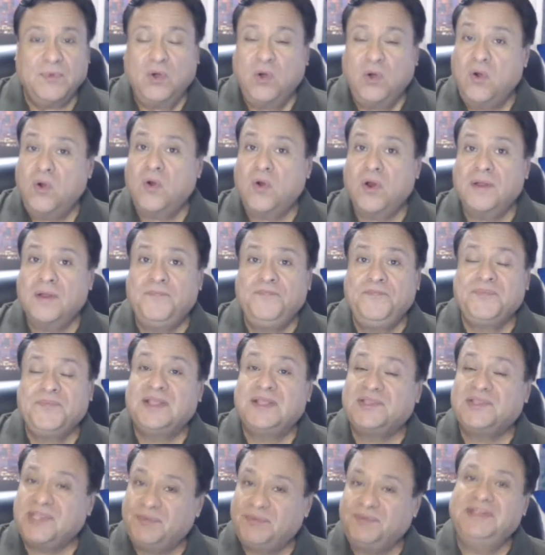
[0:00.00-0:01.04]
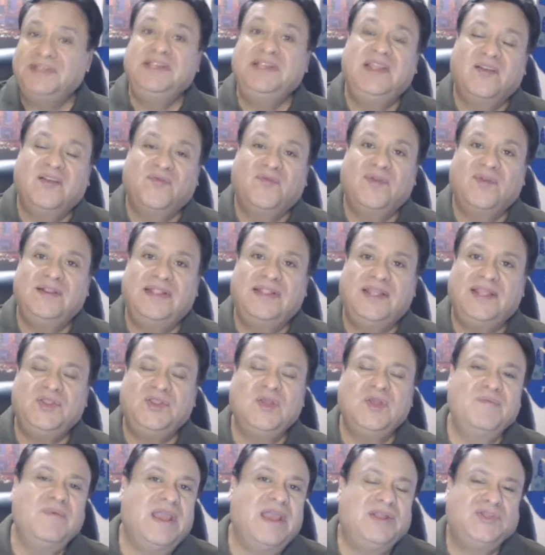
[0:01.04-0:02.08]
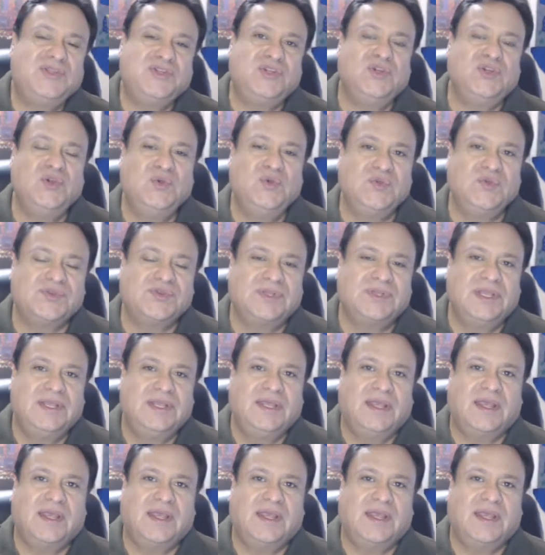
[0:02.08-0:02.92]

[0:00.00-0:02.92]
or something different that you may choose